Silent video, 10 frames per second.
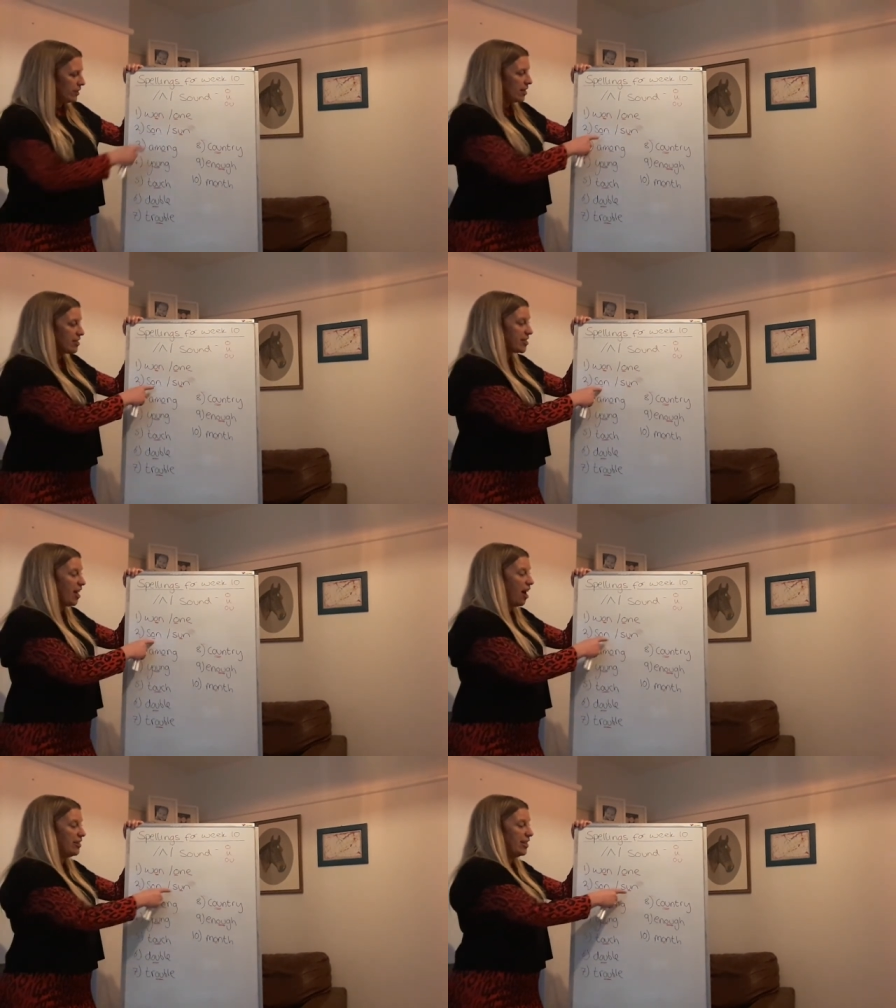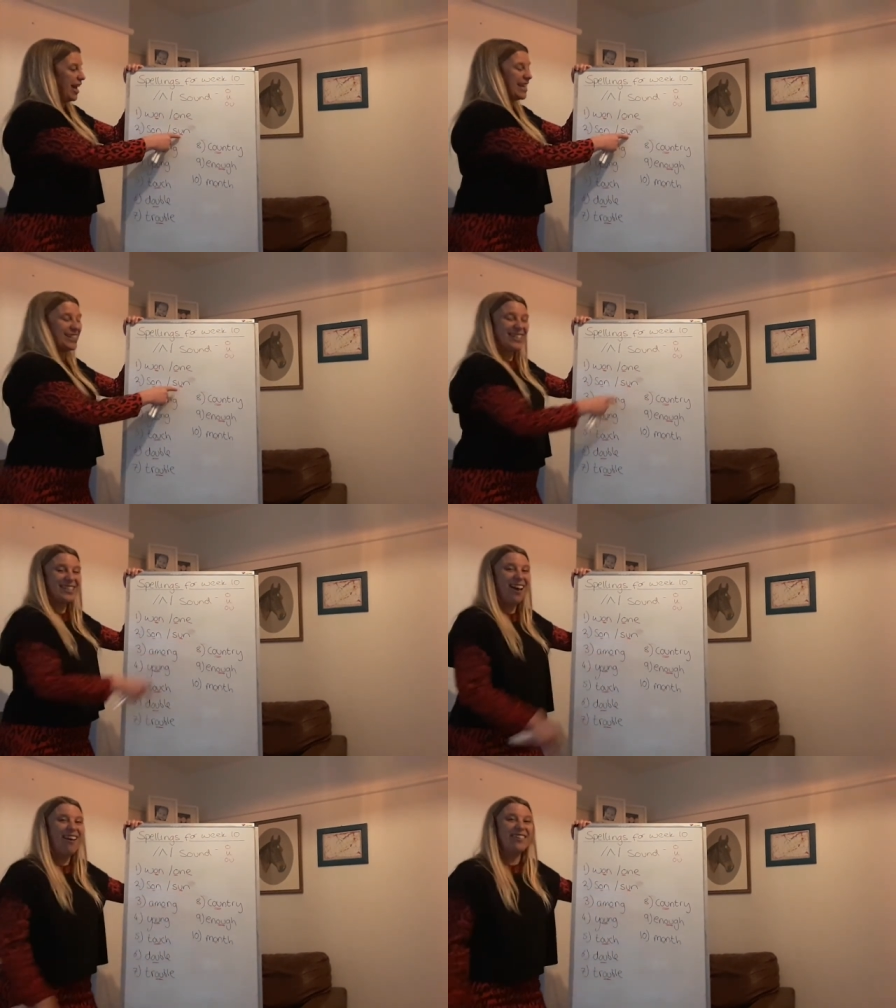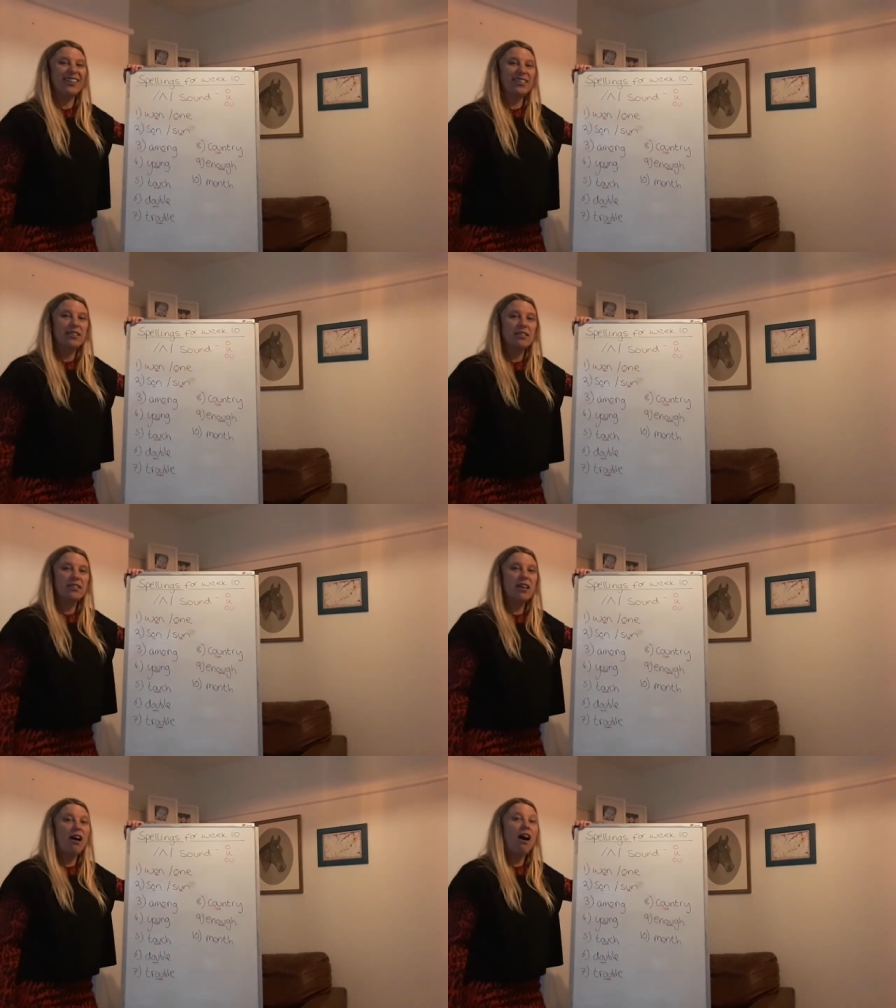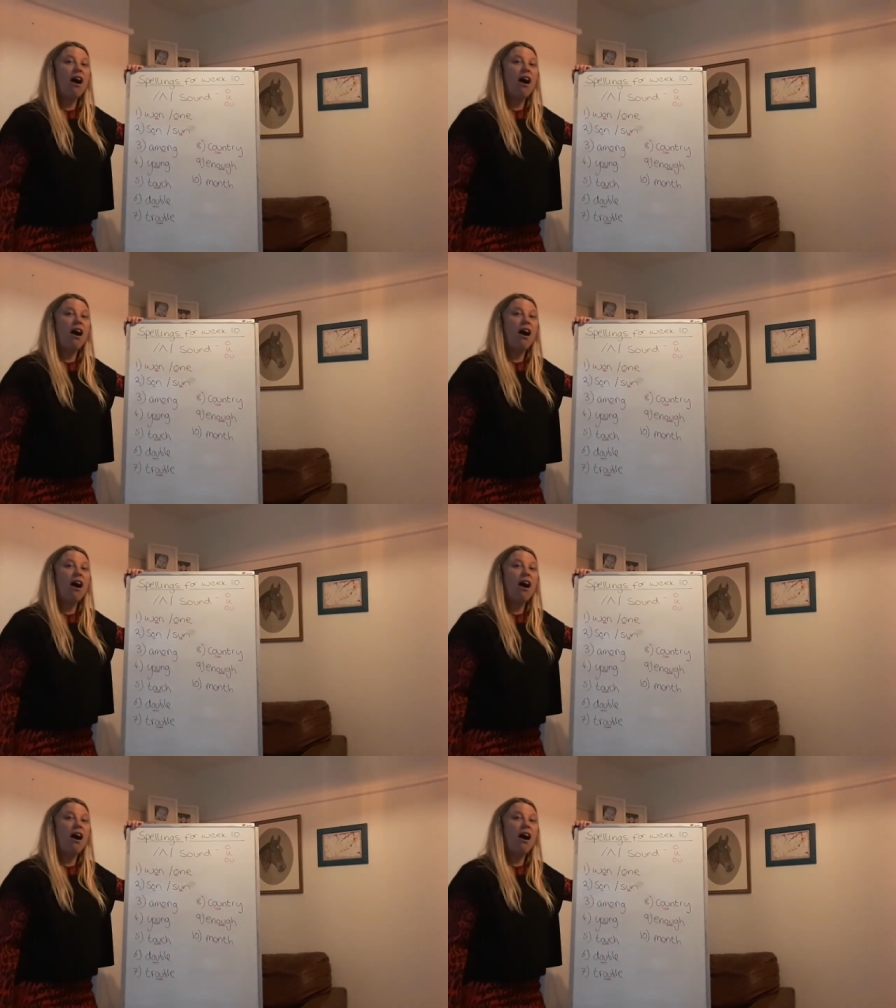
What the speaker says: Sun and sun. Sun.